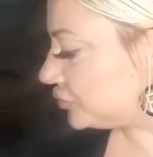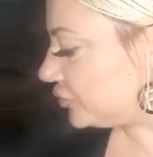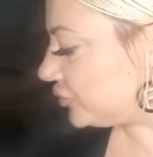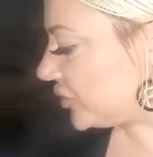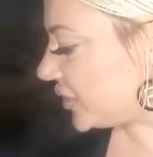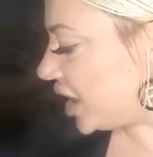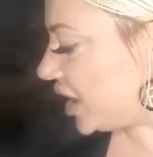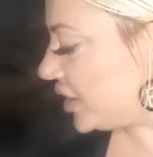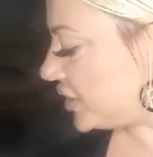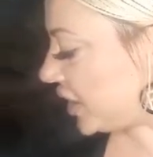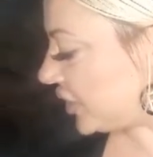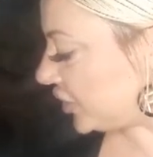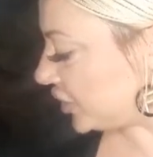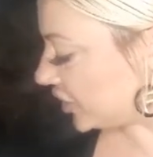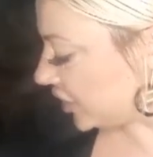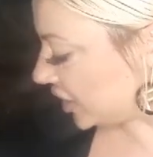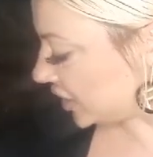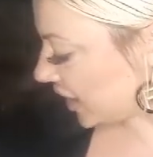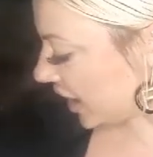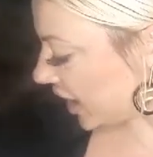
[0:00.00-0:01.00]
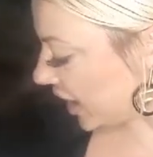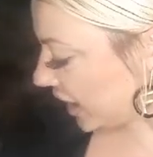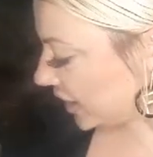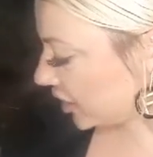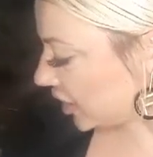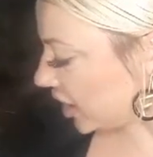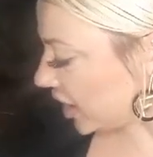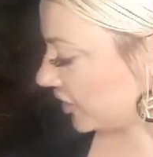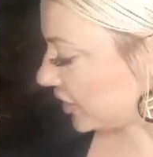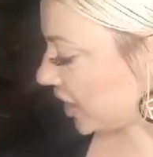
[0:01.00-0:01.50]
Another thing that I
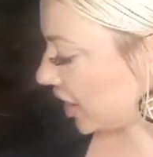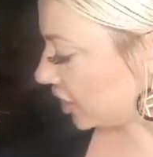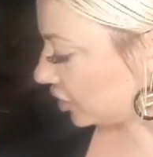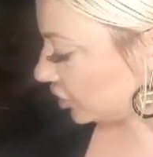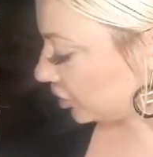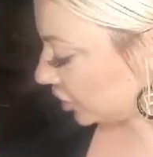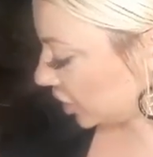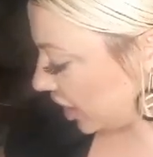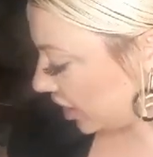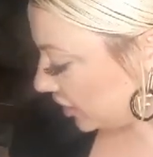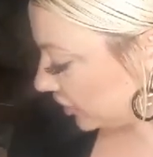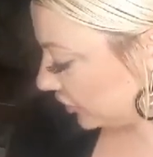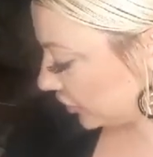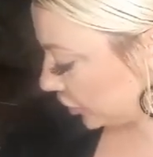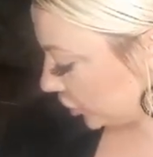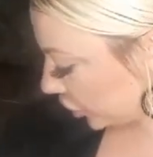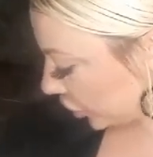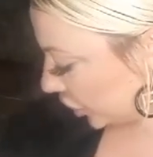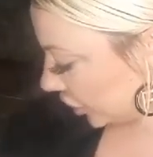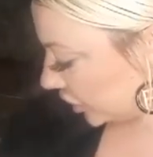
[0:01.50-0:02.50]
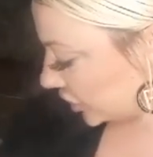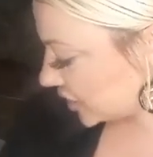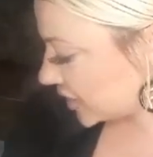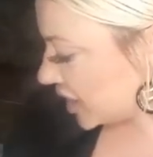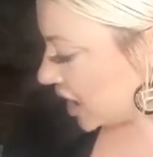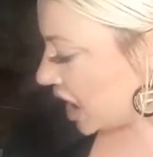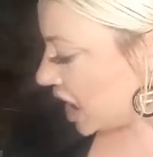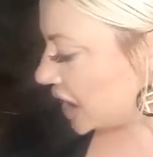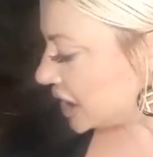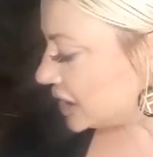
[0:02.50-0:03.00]
got that a lot of girls
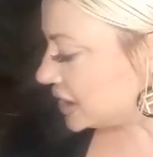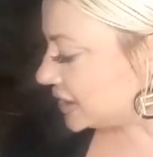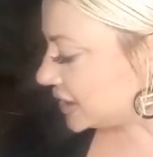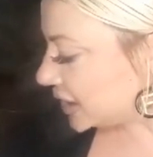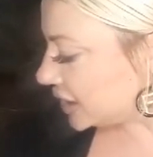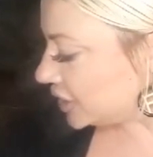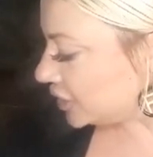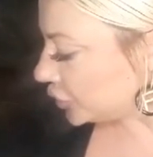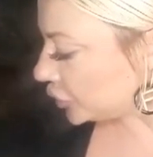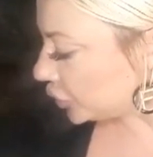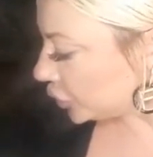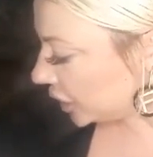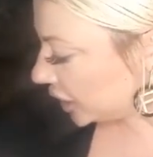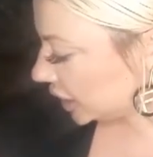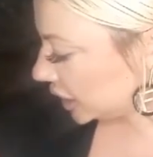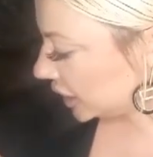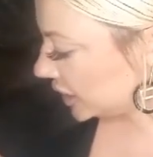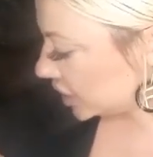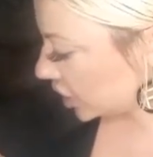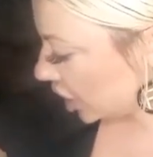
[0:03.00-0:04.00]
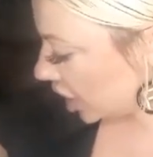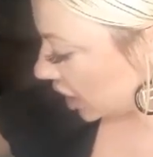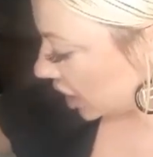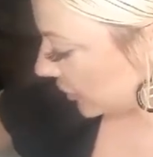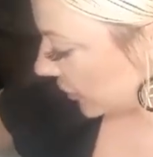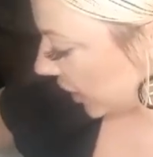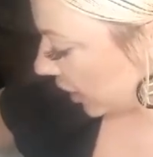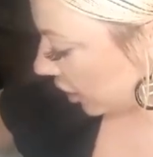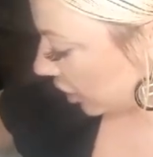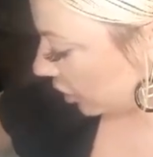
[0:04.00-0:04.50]
didn't really talk
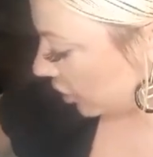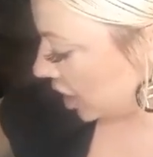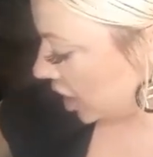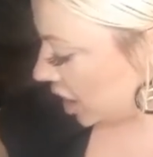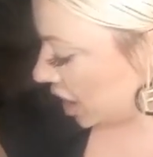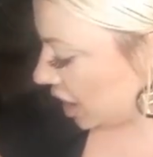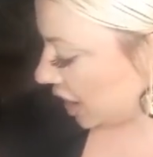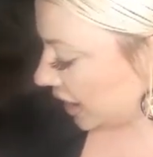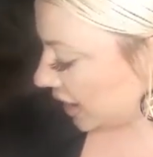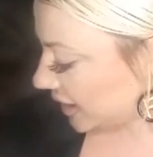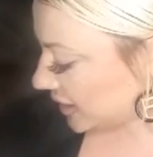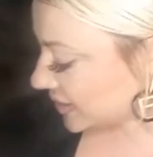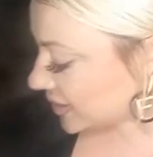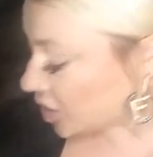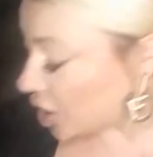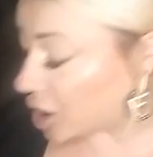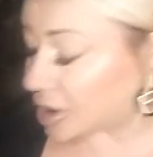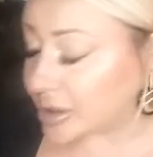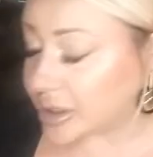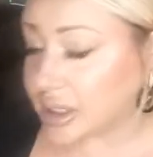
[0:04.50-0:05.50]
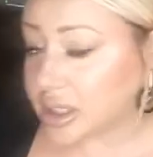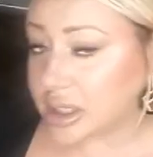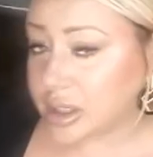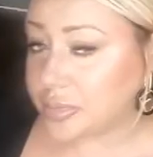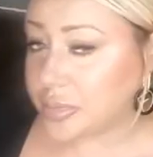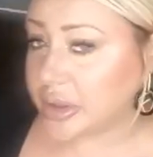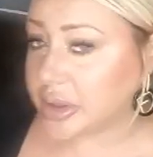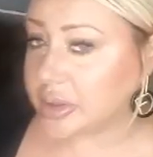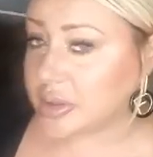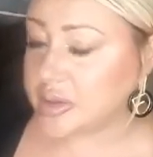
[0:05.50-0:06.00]
about is Arnica
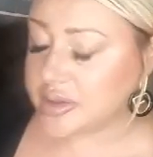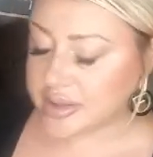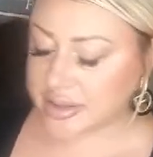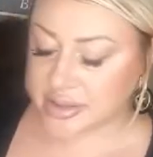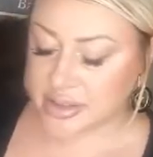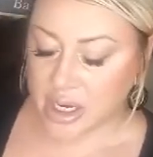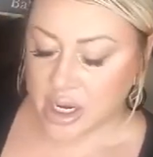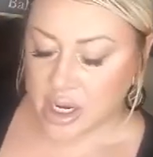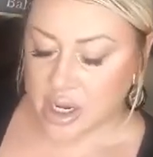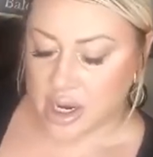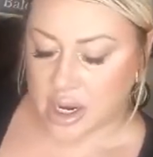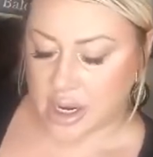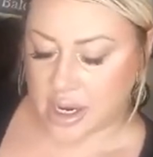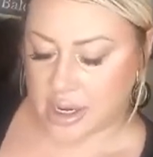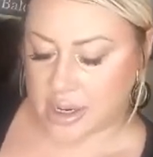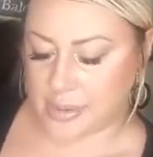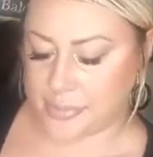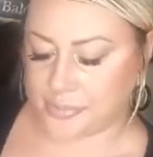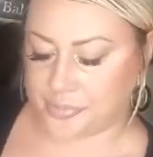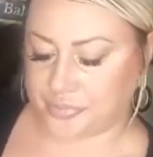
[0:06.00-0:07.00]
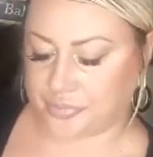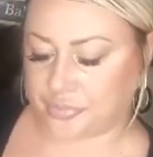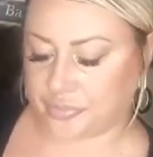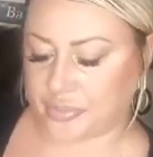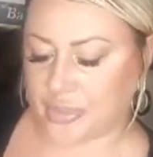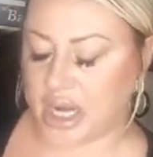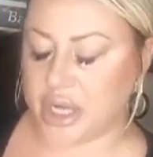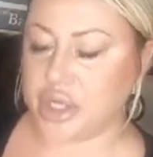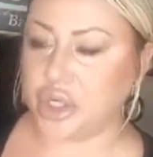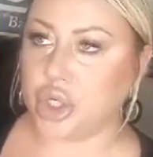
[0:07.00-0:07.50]
pills. I
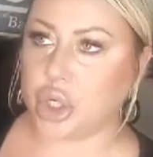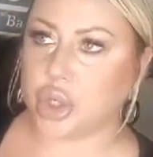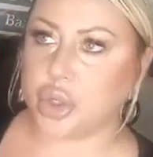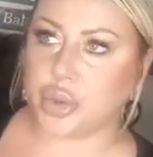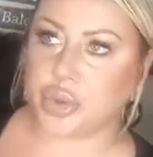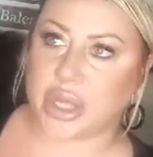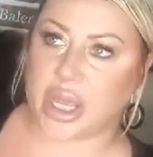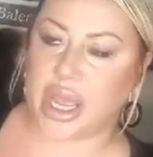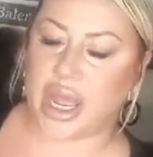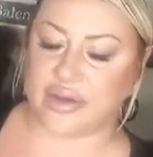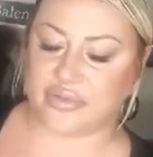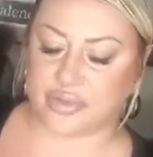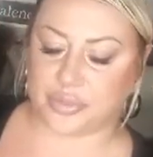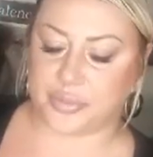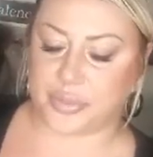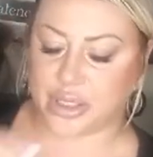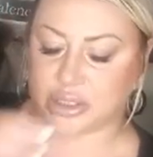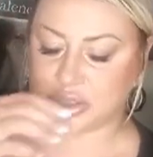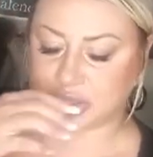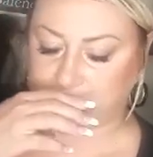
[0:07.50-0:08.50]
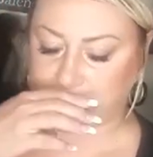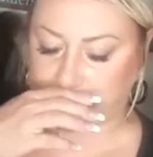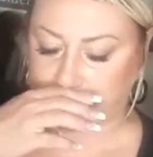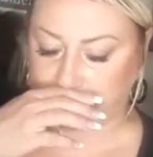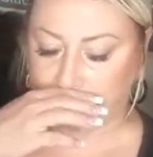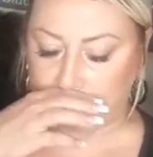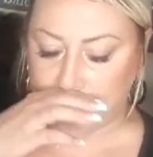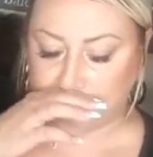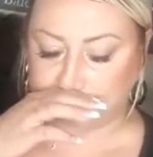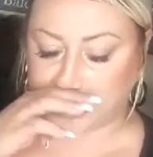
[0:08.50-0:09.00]
know they have a bunch of
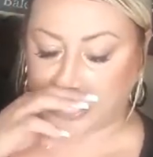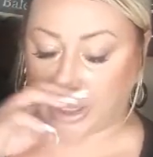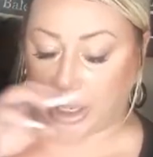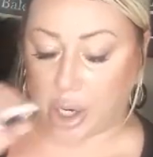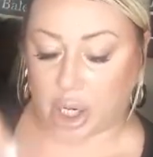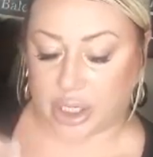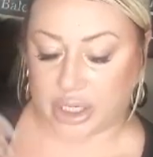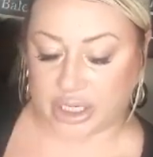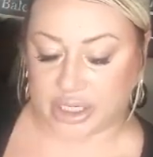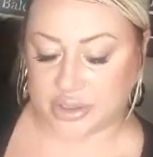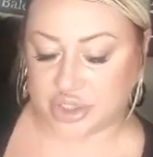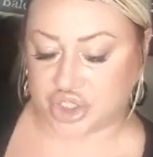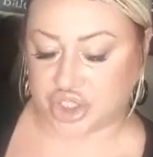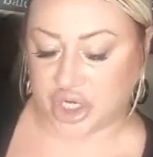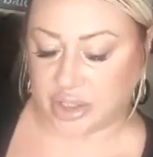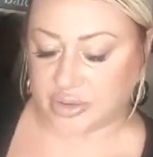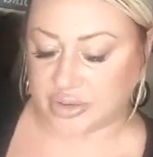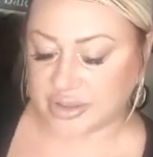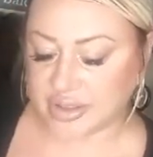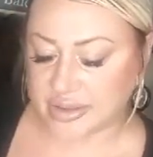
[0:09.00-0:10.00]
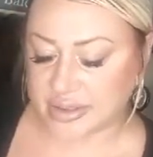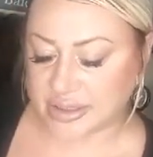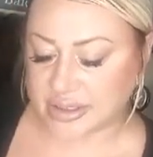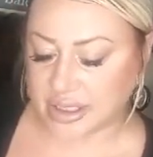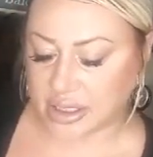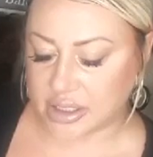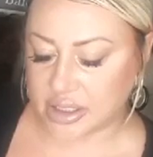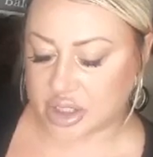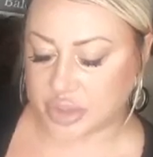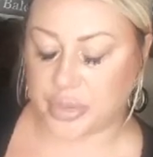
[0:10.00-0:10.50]
like Arnica gels and
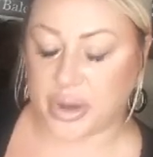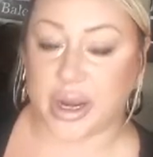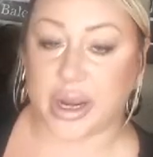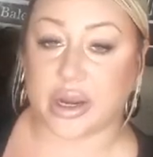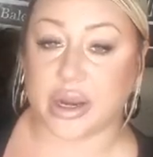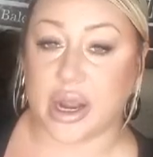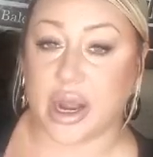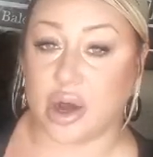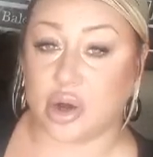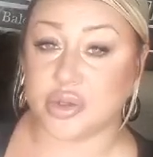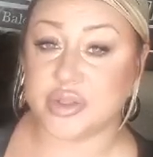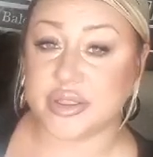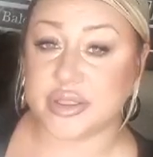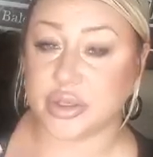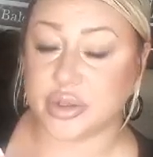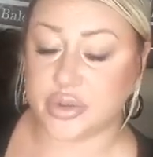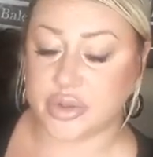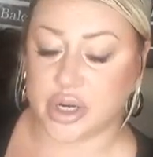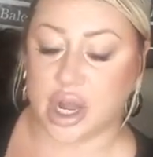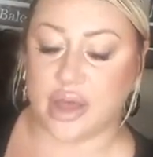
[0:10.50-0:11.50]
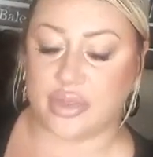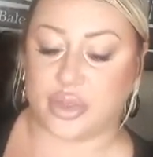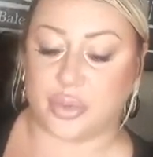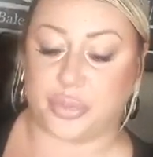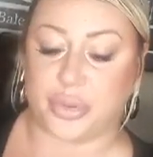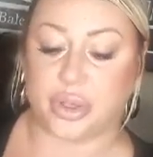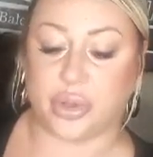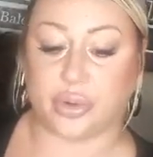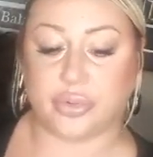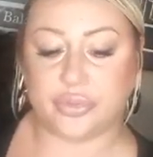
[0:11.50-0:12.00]
such, but I also got the
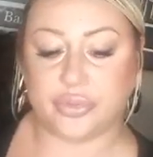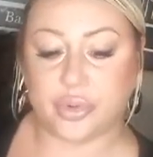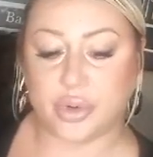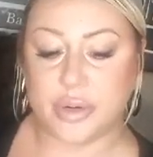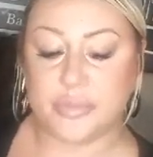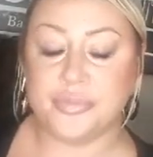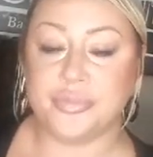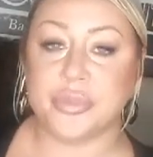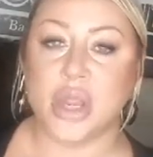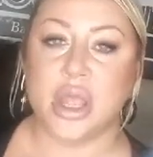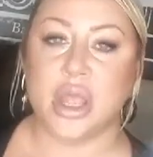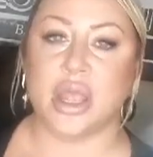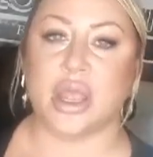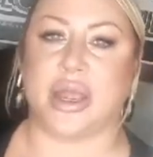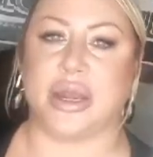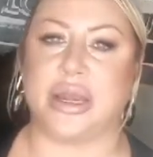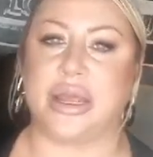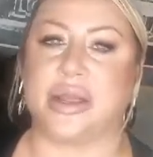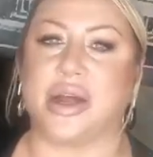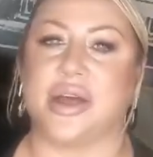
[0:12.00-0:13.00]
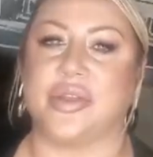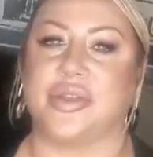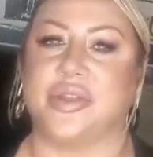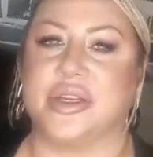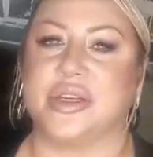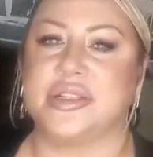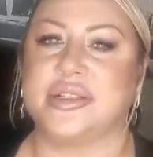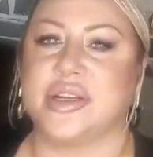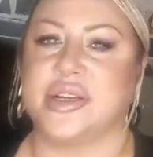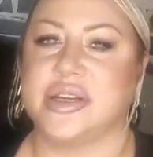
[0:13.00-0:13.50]
pill form, and I got this
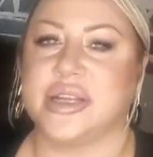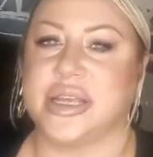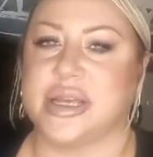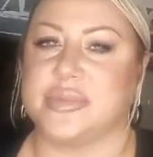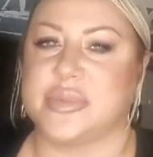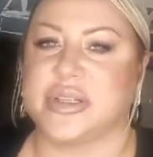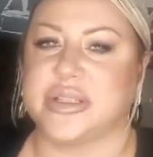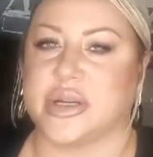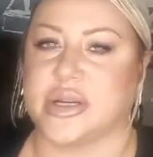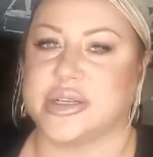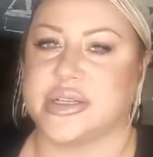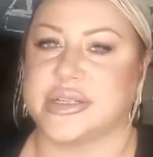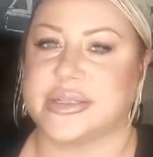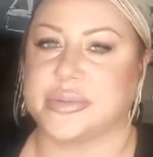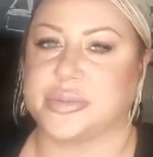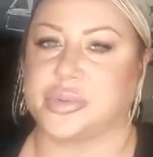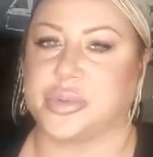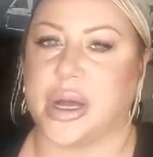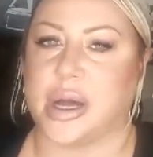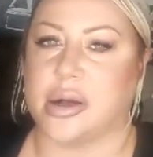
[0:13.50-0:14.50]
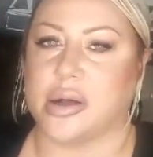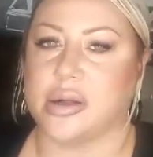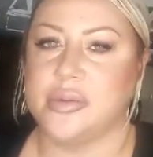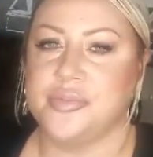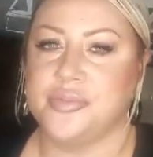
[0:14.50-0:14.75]
on Amazon as well.